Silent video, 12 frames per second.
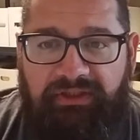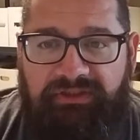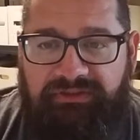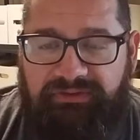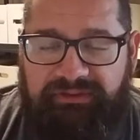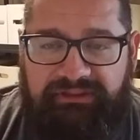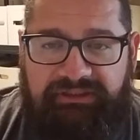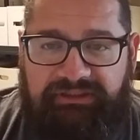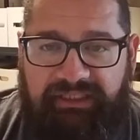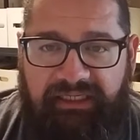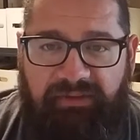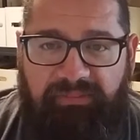so he's just
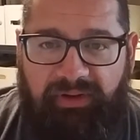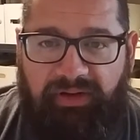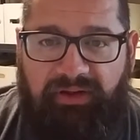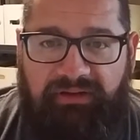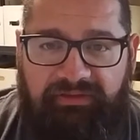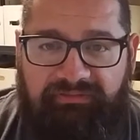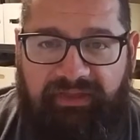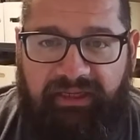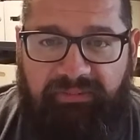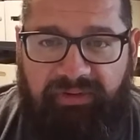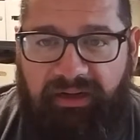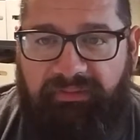like a ball of
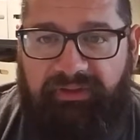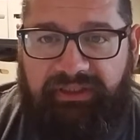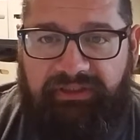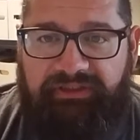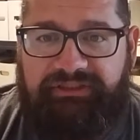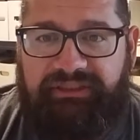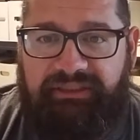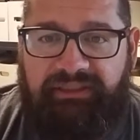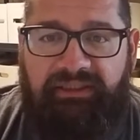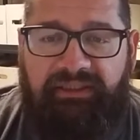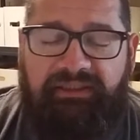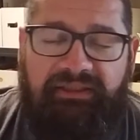like primal energy
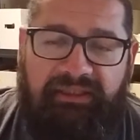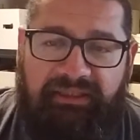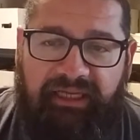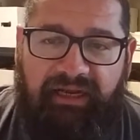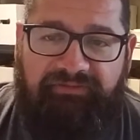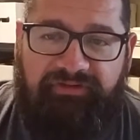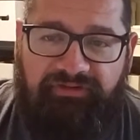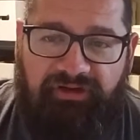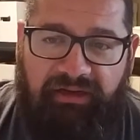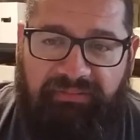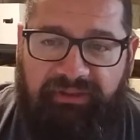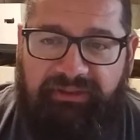that they have to
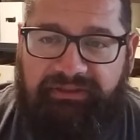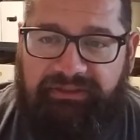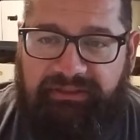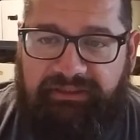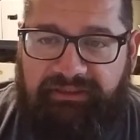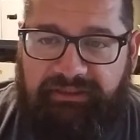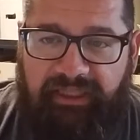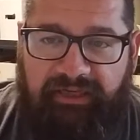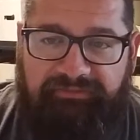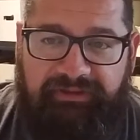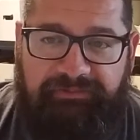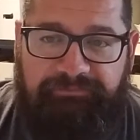drop into
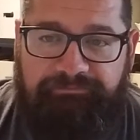lava.